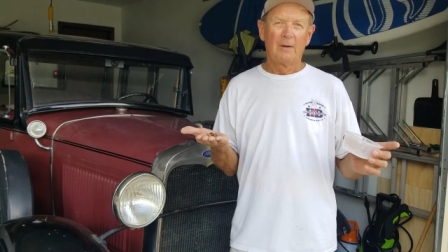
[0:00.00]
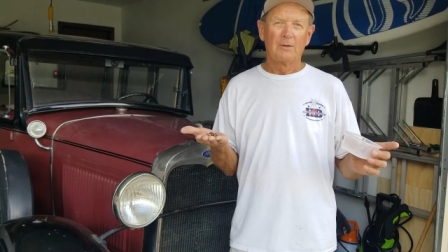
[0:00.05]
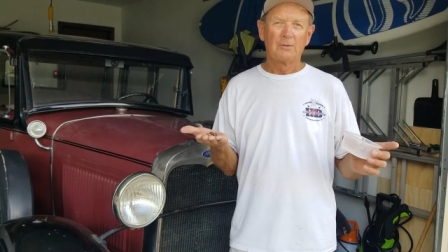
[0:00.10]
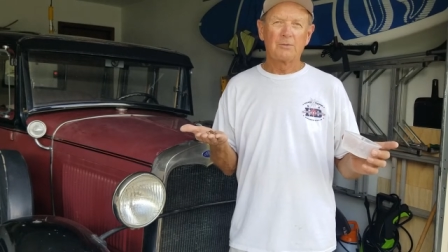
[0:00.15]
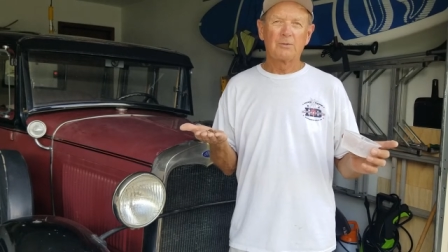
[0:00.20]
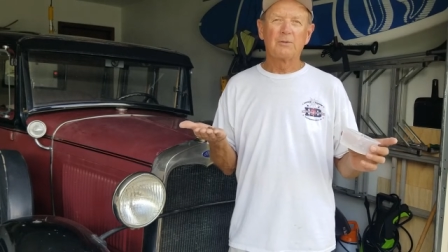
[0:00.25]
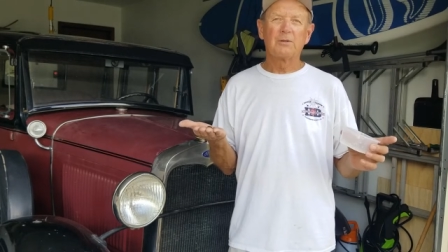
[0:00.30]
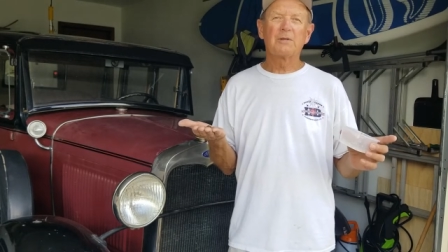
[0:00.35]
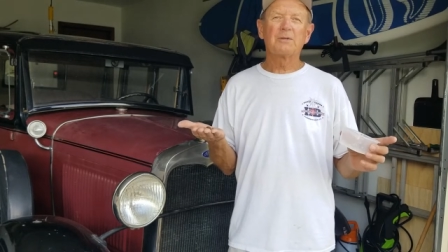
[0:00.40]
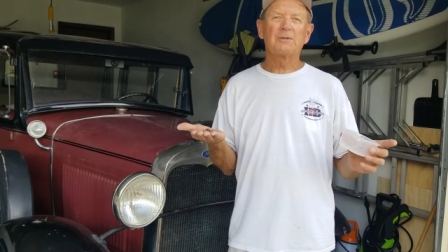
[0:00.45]

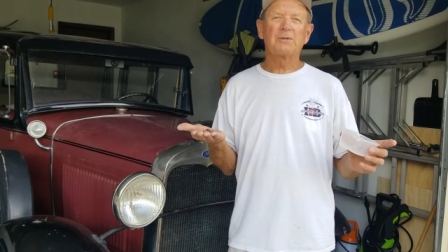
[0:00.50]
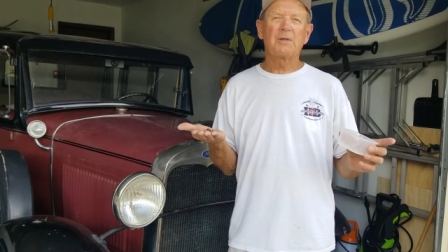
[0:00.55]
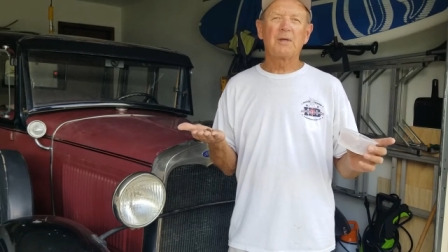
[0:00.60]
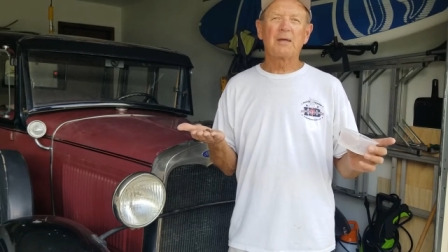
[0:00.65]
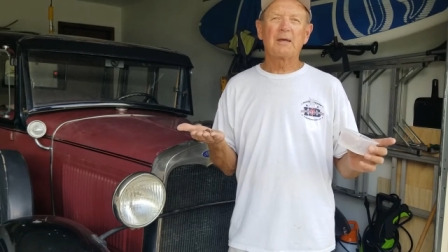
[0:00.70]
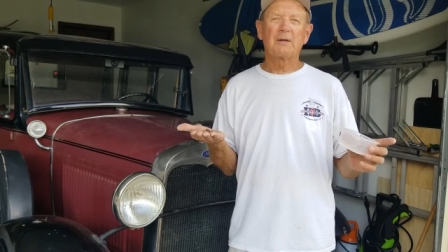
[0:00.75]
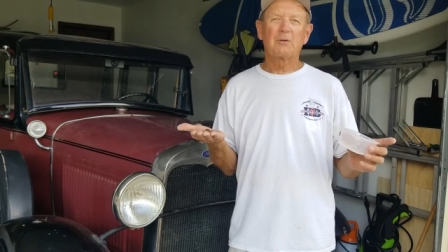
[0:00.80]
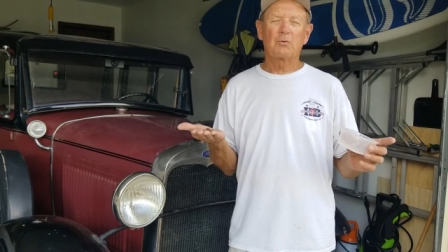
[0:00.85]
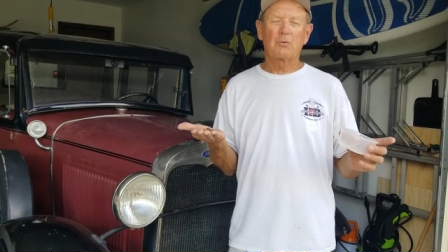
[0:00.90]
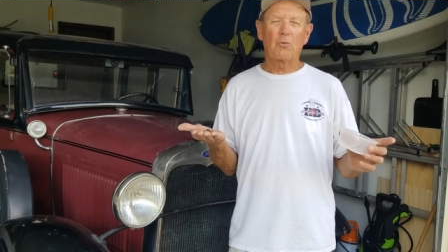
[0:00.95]
So this
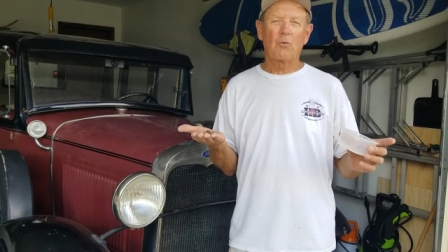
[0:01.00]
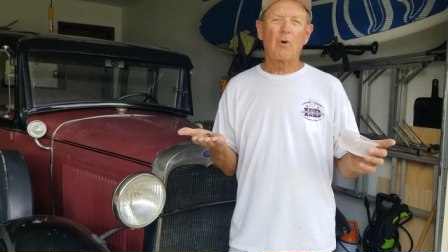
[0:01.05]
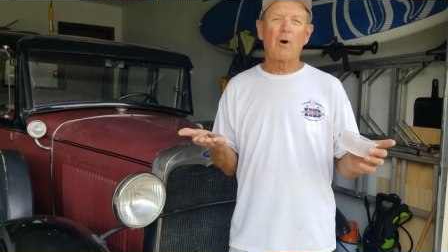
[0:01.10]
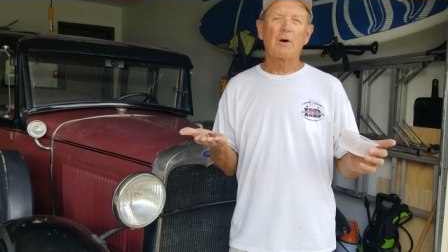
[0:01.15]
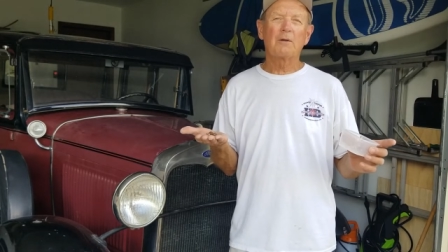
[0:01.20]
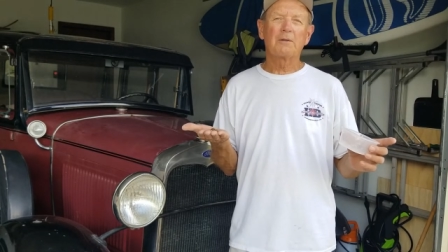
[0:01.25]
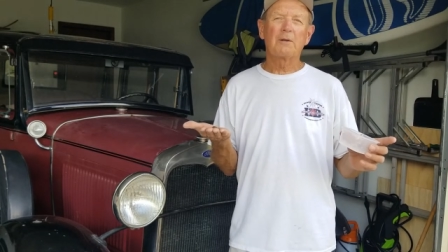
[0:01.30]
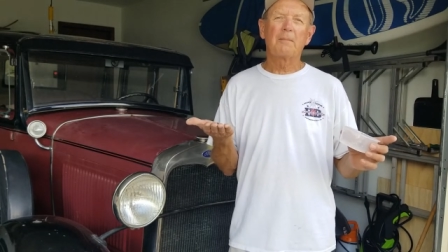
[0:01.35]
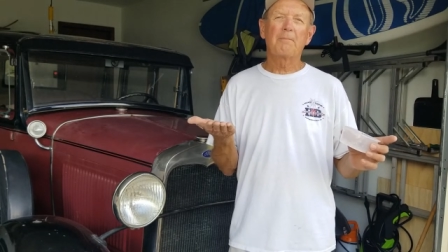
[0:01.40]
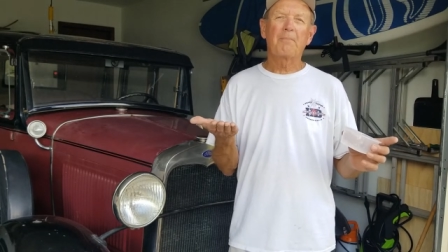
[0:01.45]
thing had
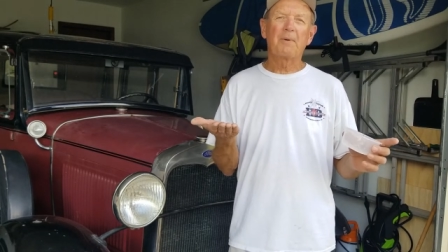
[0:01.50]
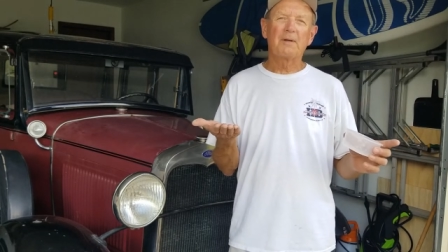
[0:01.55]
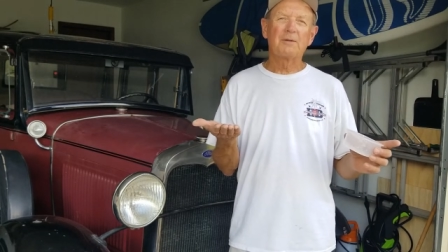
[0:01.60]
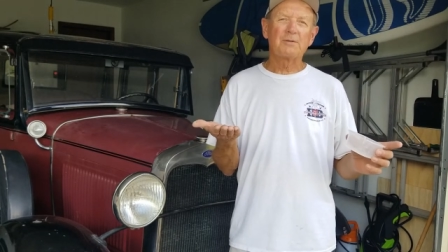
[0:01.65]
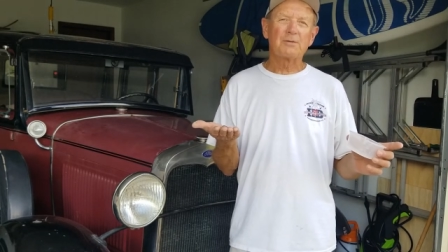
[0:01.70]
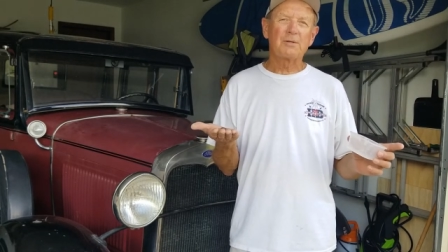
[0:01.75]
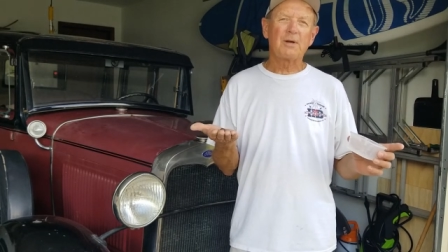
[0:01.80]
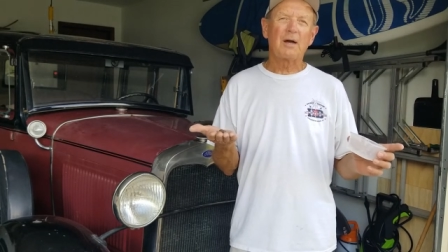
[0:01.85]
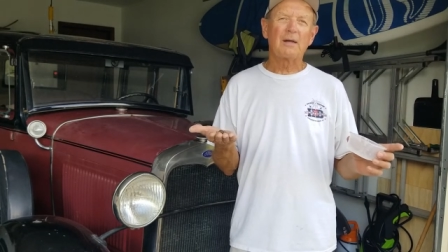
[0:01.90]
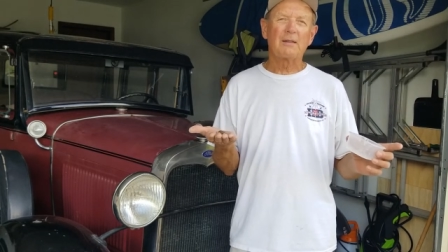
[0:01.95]
crawled up
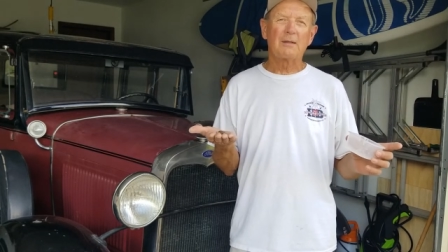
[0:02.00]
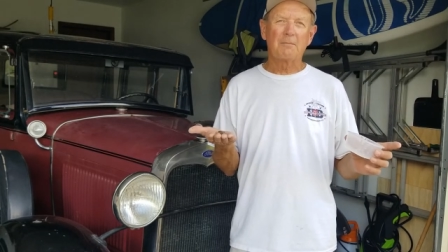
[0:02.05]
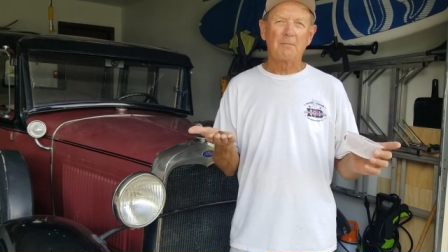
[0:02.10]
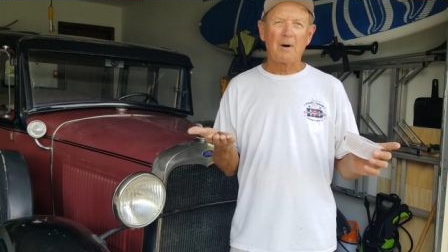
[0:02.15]
inside the